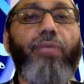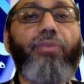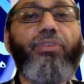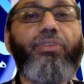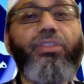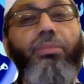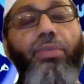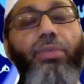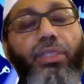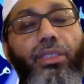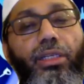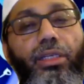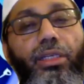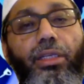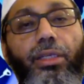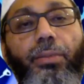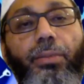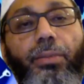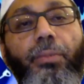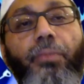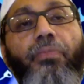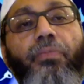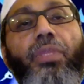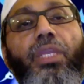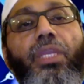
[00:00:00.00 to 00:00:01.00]
Similarly,
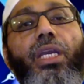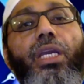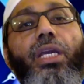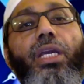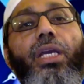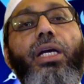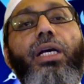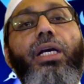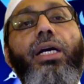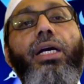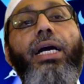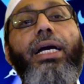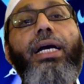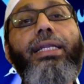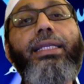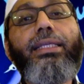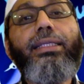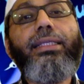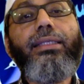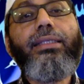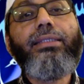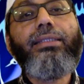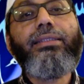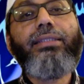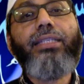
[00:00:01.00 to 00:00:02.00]

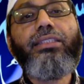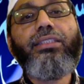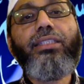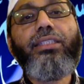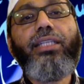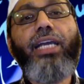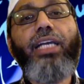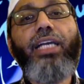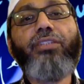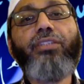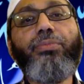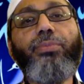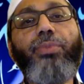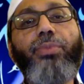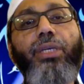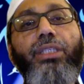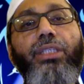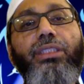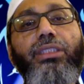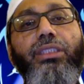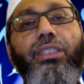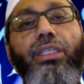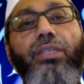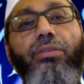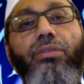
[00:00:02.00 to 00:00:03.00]
another essential aspect
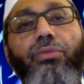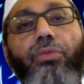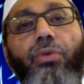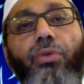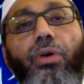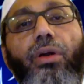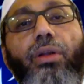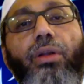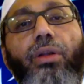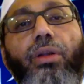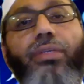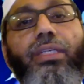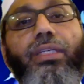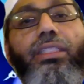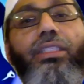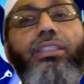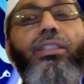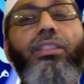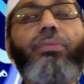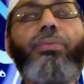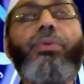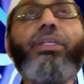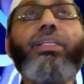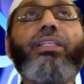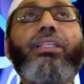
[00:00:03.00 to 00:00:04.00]
involved in
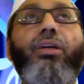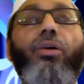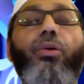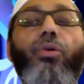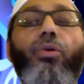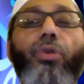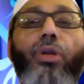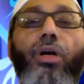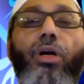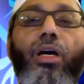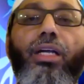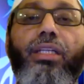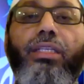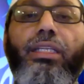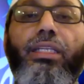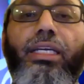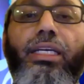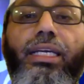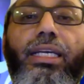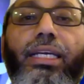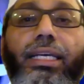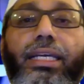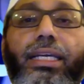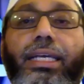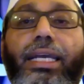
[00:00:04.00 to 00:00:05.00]
interpreting the Quran
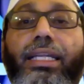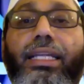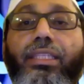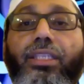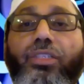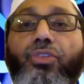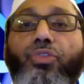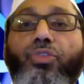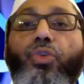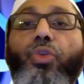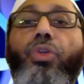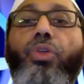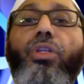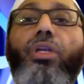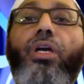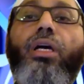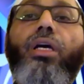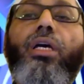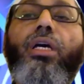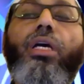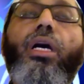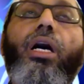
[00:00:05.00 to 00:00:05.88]
and the Sunnah